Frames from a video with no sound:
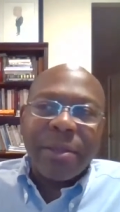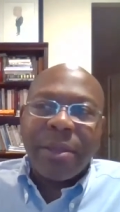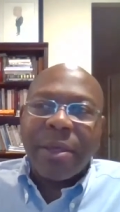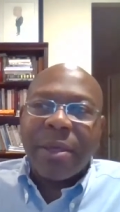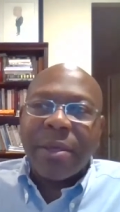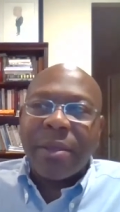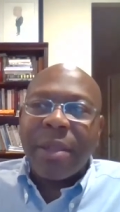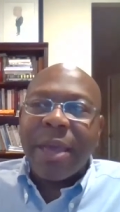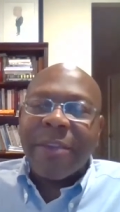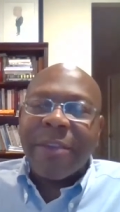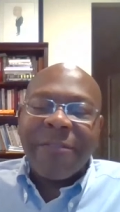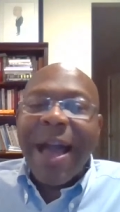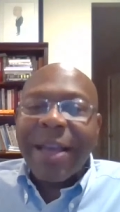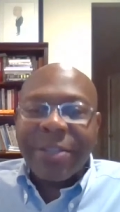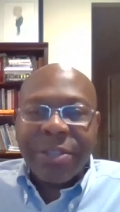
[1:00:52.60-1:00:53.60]
the, like
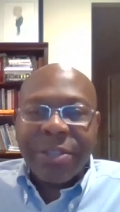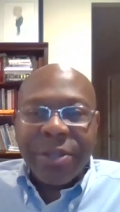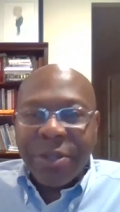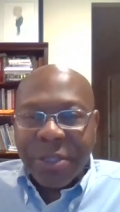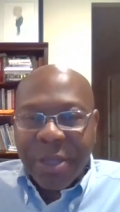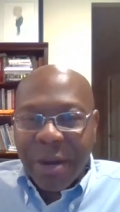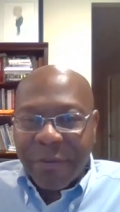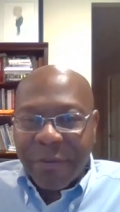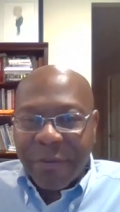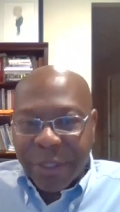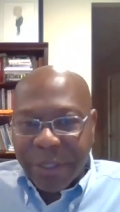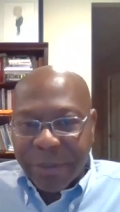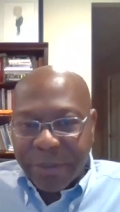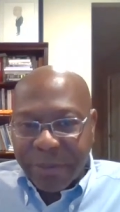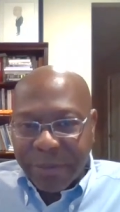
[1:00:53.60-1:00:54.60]
Fox News coverage.
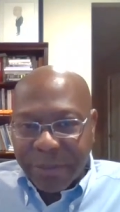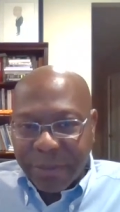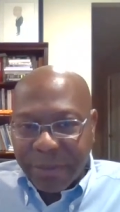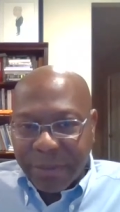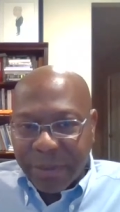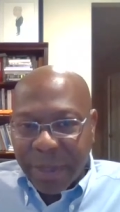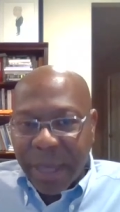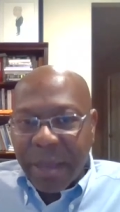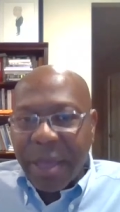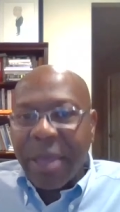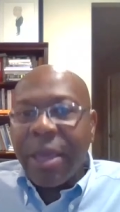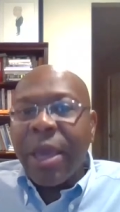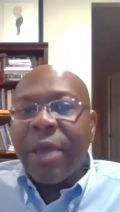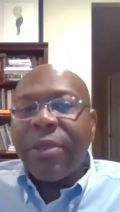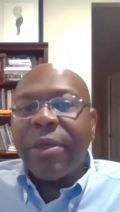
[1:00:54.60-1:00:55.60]
It,
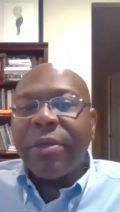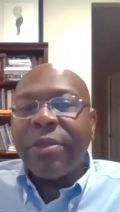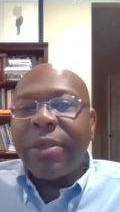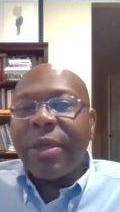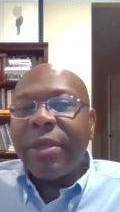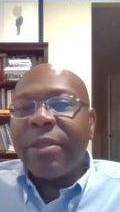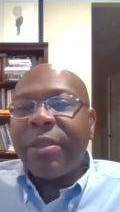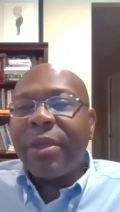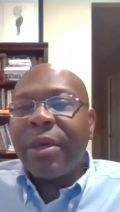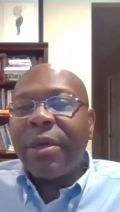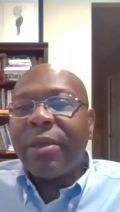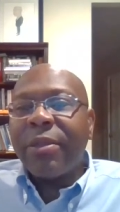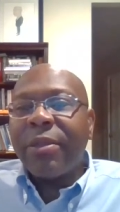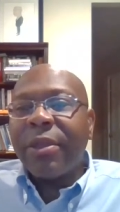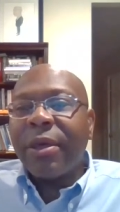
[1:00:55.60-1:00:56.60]
it, the, the,
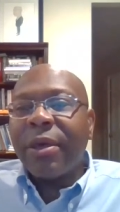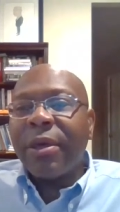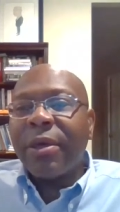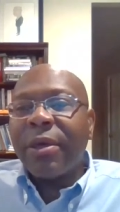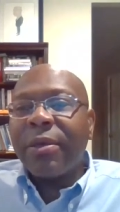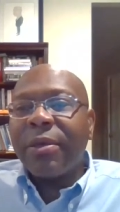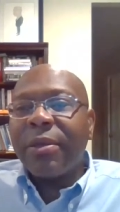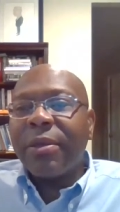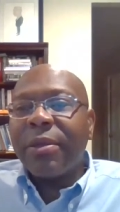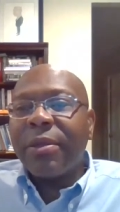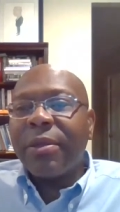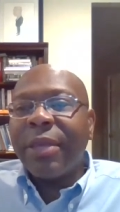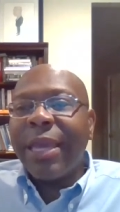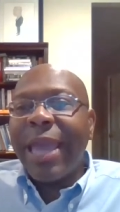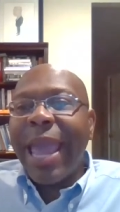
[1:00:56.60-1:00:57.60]
the, the,
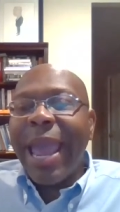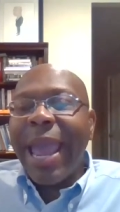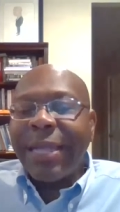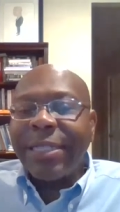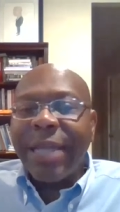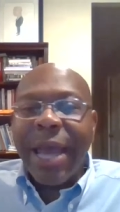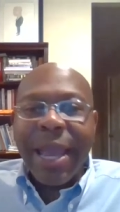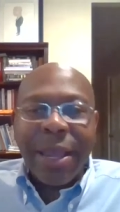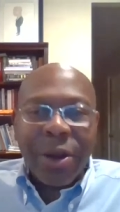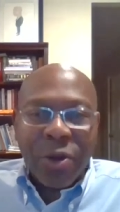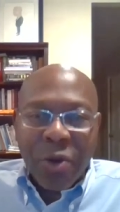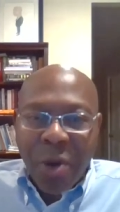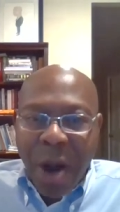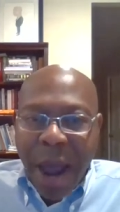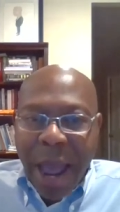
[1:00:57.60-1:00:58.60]
the
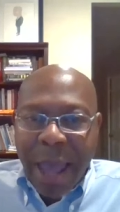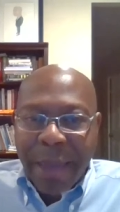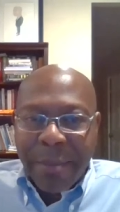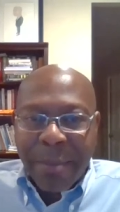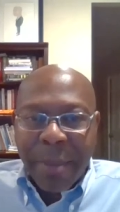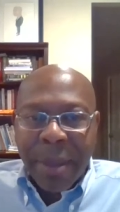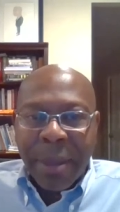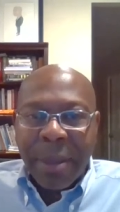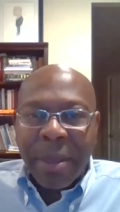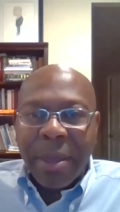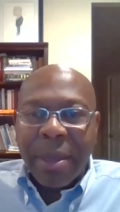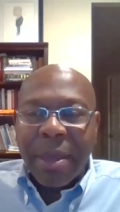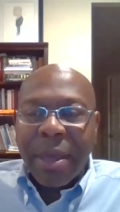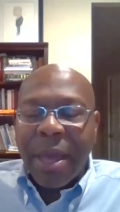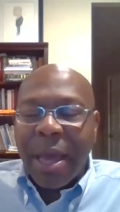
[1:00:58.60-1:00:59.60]
anti-crime
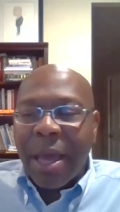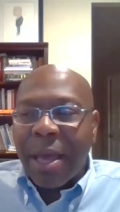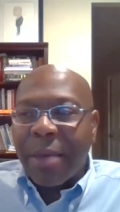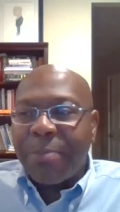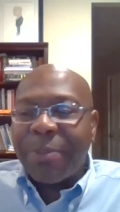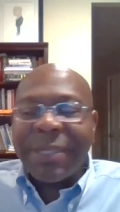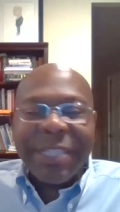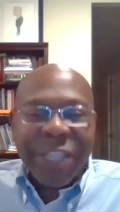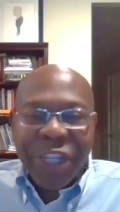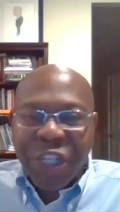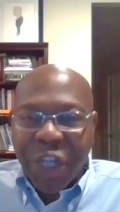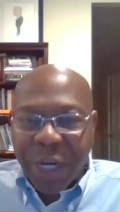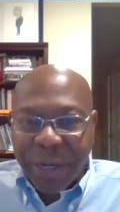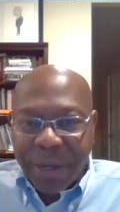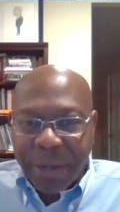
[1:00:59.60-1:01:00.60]
uh,
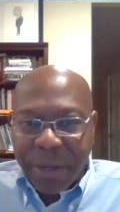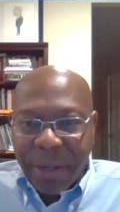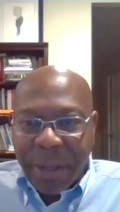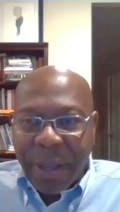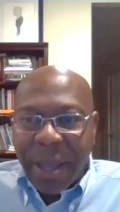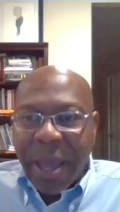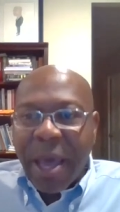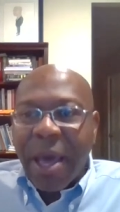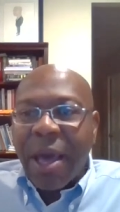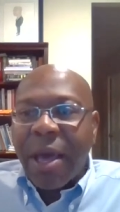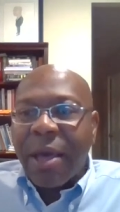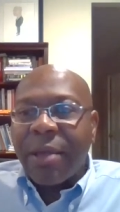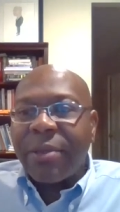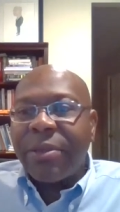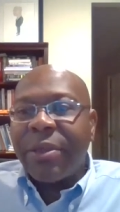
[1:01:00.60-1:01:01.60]
position,
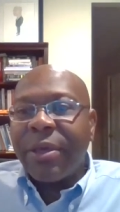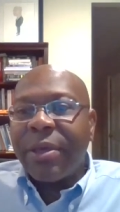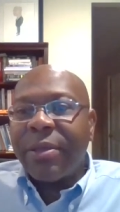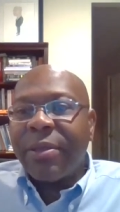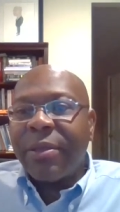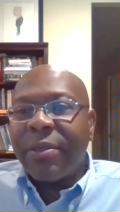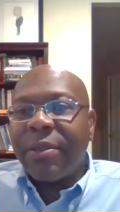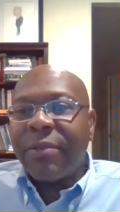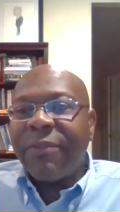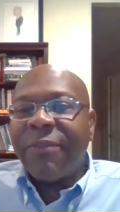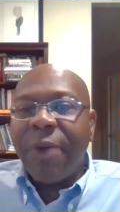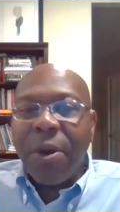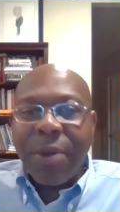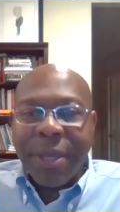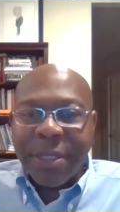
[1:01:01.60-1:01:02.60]
uh, the, the, the
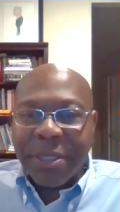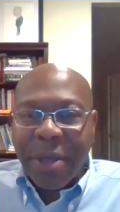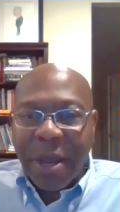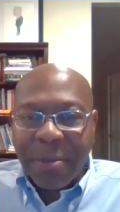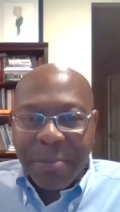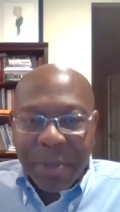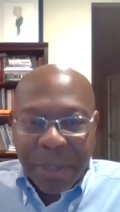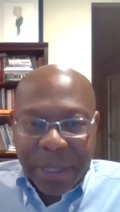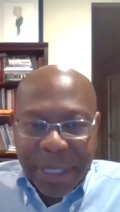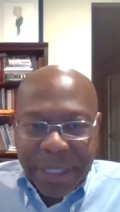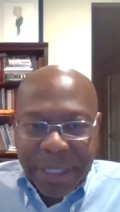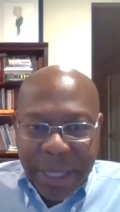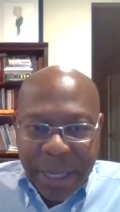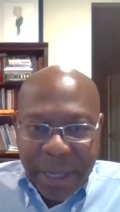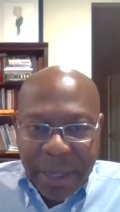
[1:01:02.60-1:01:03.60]
focus on
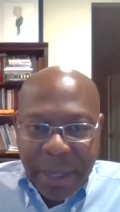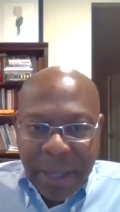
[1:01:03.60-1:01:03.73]
policing,